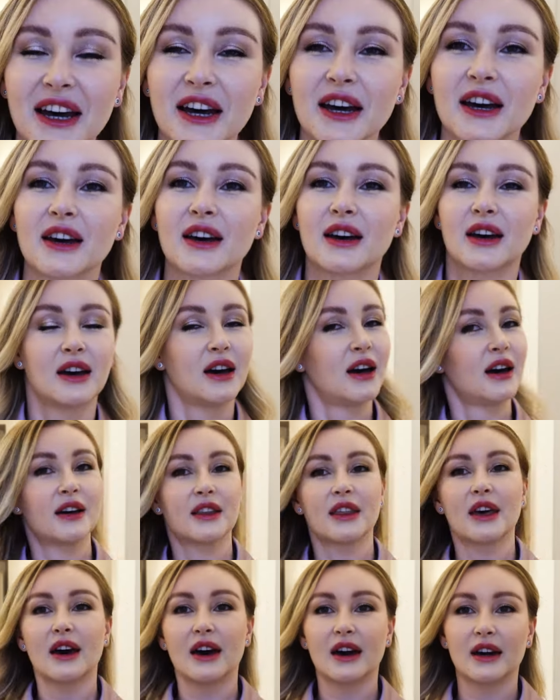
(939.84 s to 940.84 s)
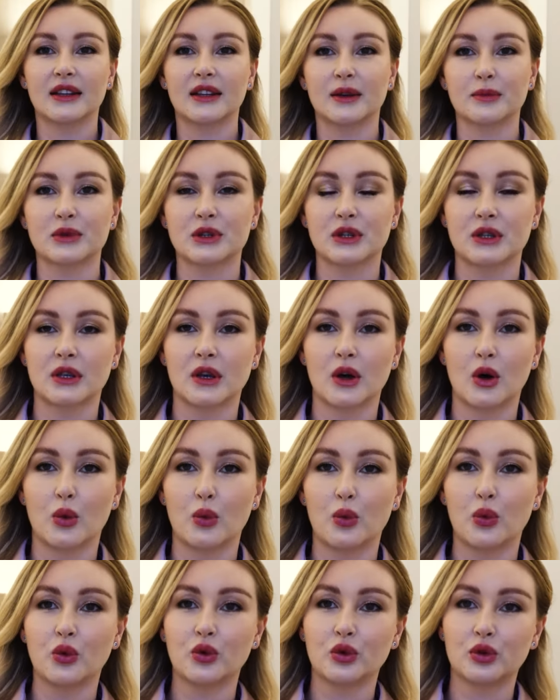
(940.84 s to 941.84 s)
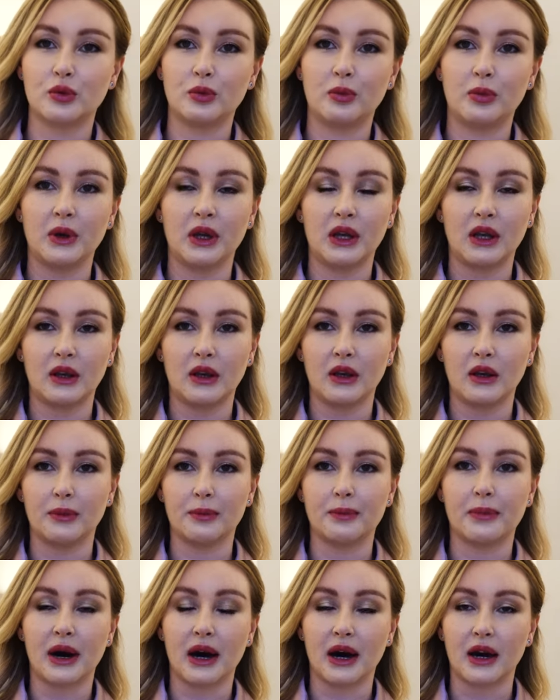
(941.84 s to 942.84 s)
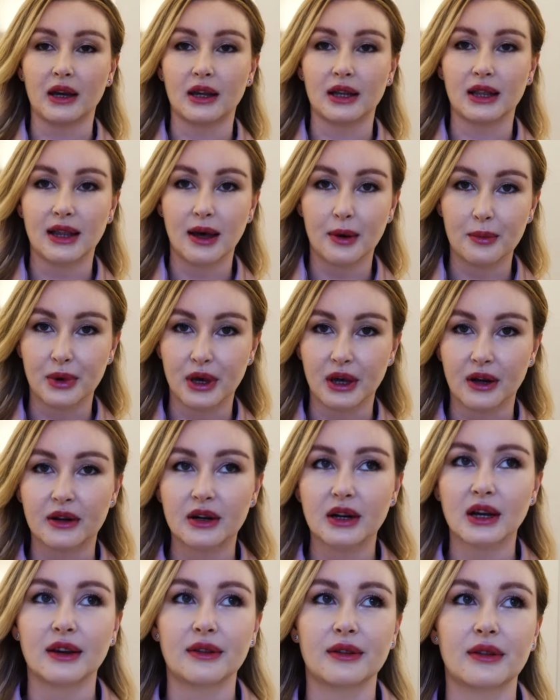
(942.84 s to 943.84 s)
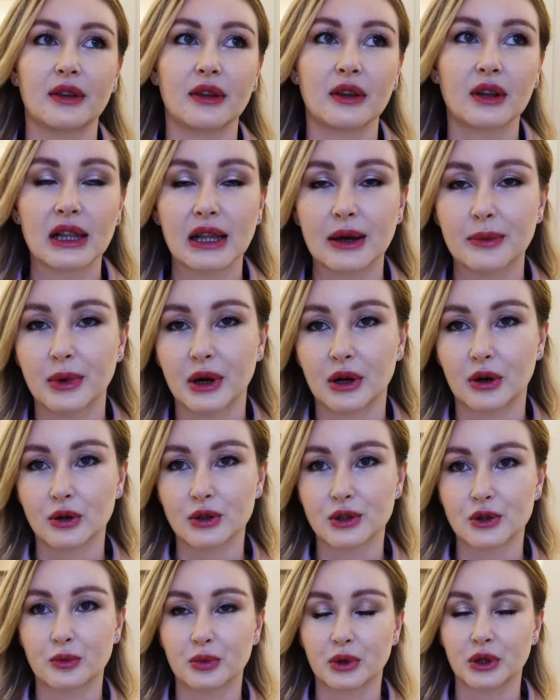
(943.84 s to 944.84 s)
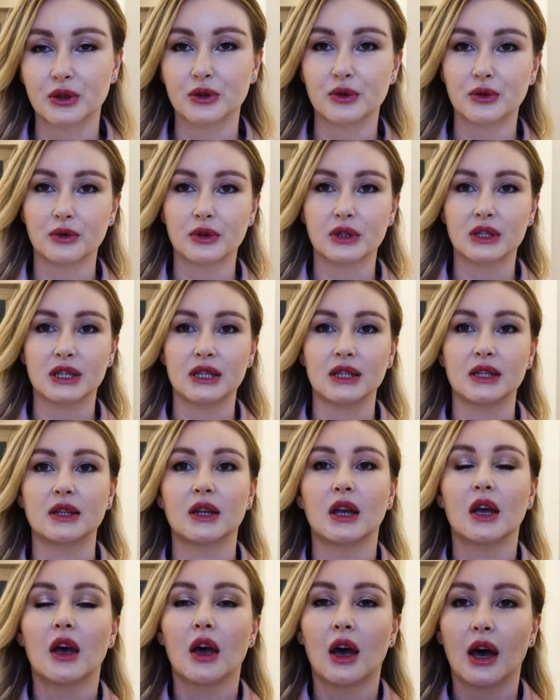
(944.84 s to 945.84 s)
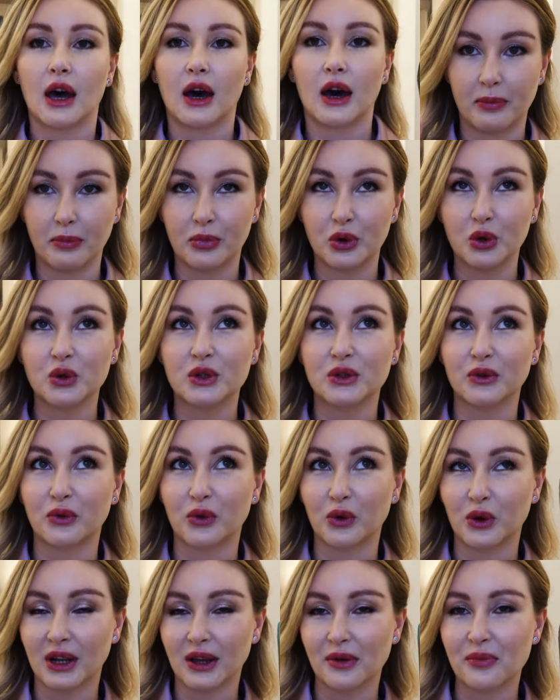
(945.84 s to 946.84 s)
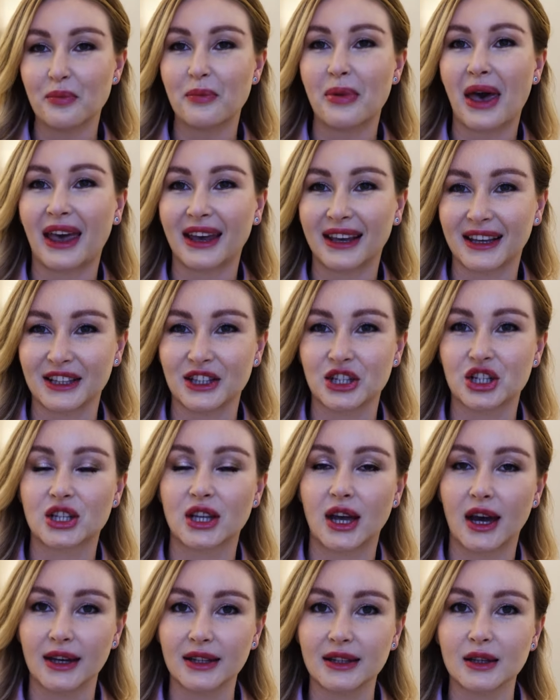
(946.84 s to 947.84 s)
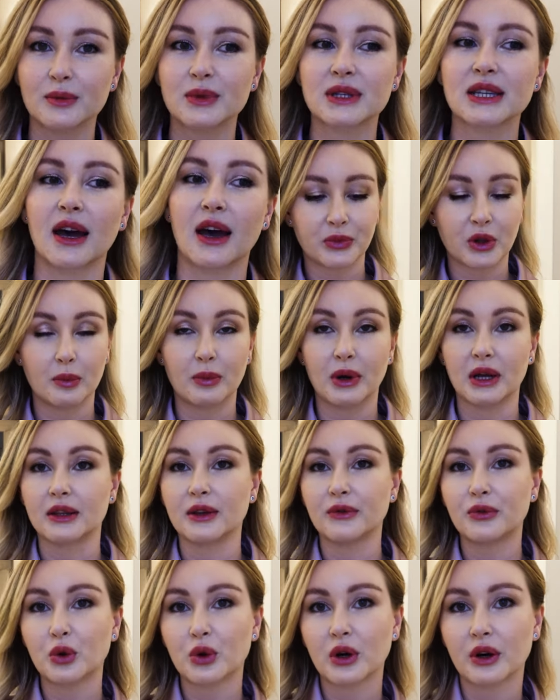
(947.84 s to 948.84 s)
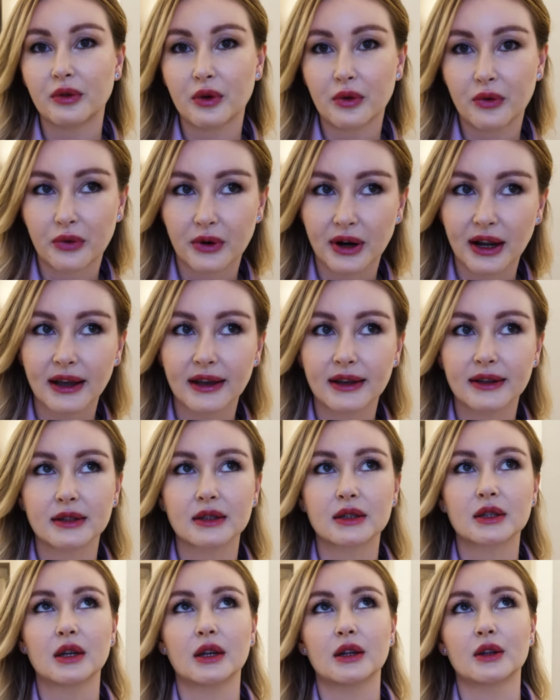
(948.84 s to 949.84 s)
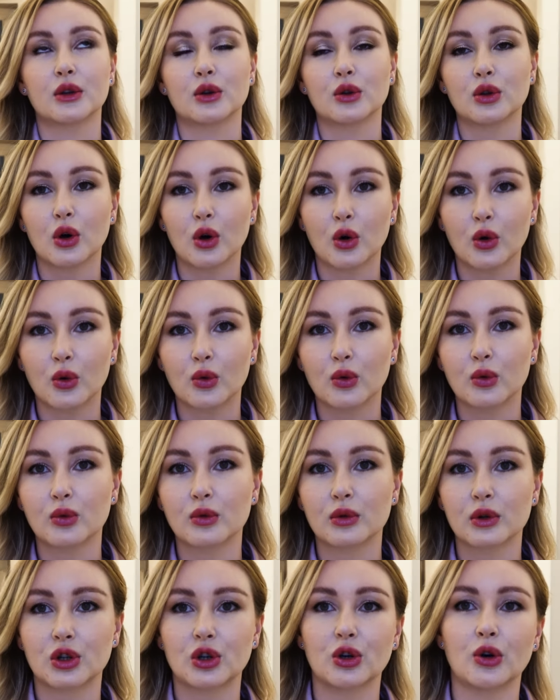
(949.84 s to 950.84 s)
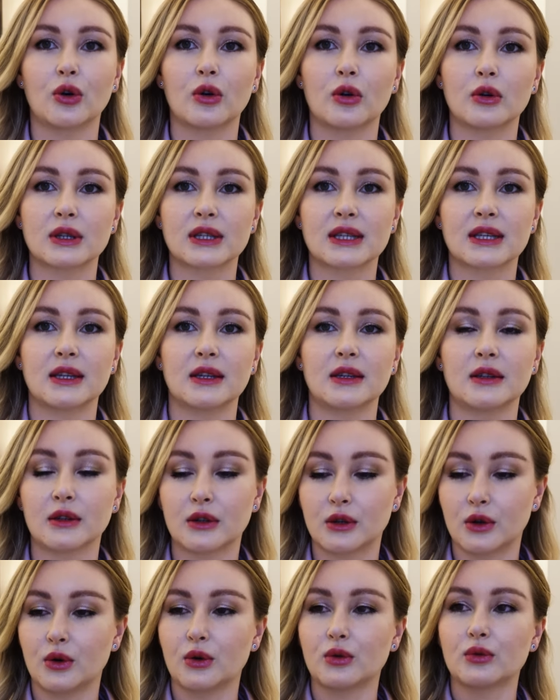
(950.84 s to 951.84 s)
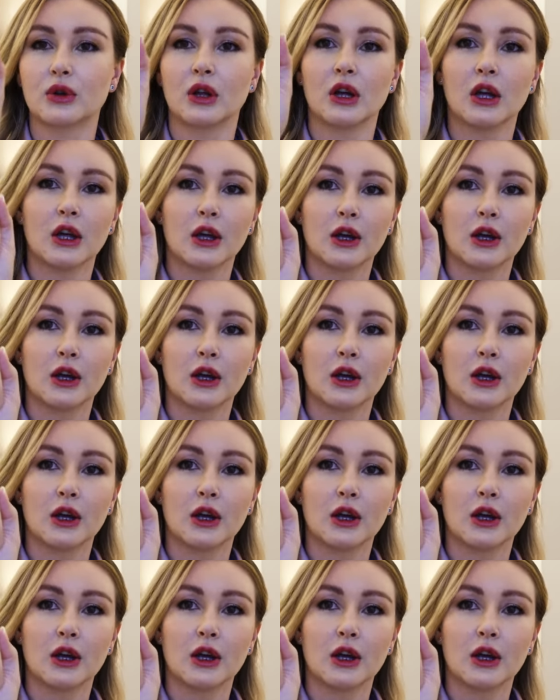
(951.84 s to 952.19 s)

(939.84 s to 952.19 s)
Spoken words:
Other items would be by La Mer. I think La Mer also producing beautifully packaged items. But if you have a friend and you know your skin tone,